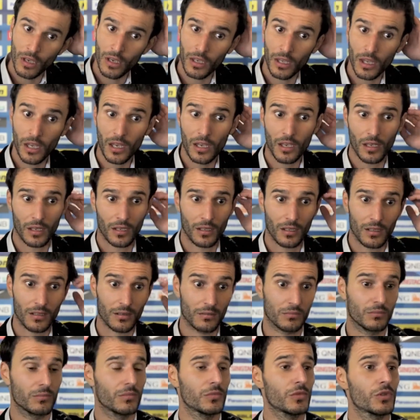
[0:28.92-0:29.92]
Yeah,
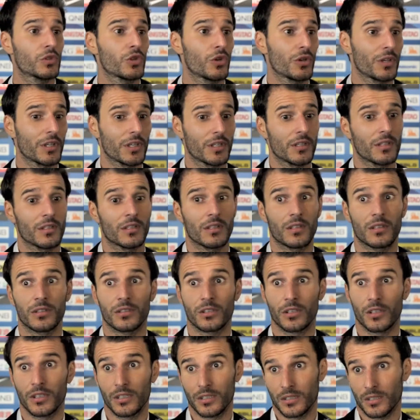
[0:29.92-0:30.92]
I'm enjoying it.
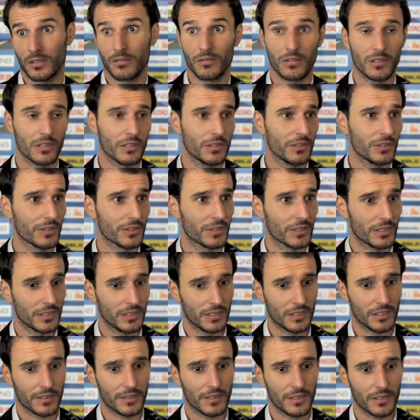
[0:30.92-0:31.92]
So is everyone else.
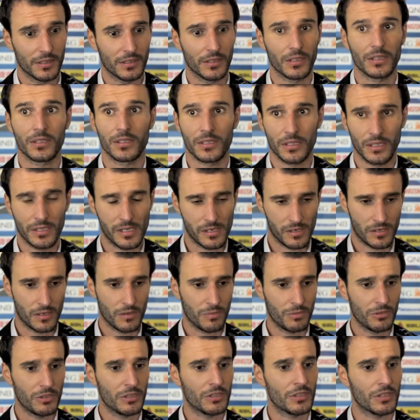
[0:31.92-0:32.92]
And I think you can see that on
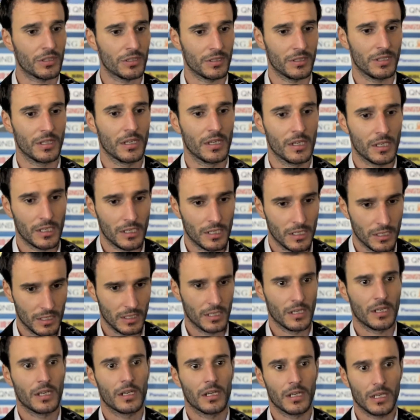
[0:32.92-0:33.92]
the pitch and,
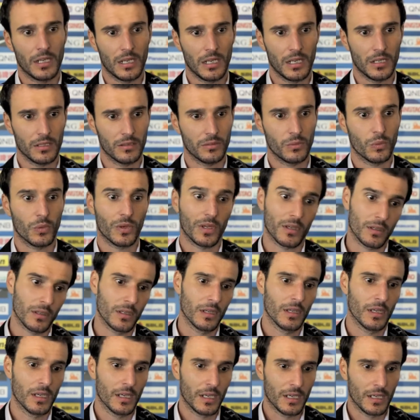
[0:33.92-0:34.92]
you know,
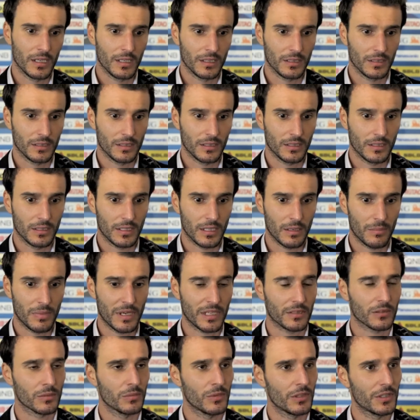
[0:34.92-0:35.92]
get
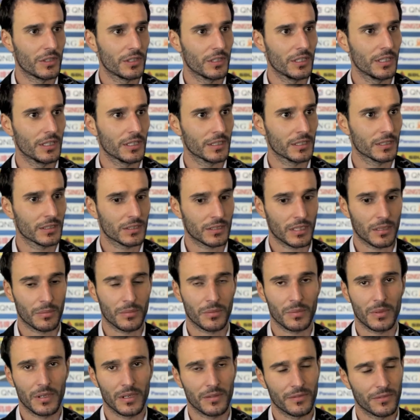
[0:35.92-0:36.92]
back tomorrow and start
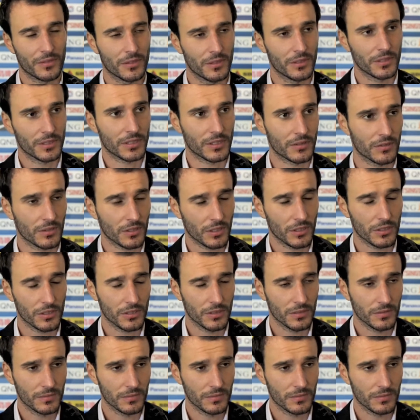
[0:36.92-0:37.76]
preparing for Central Coast.